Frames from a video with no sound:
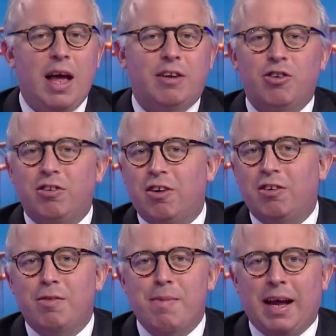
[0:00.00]
It just
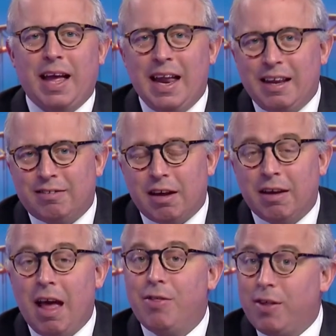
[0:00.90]
doesn't make any
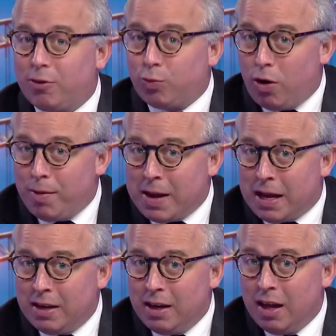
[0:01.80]
sense. This
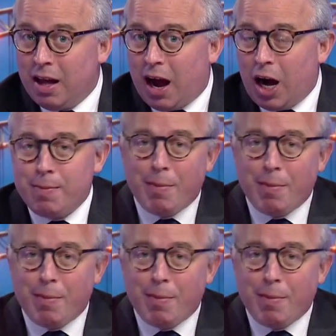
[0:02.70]
woman, I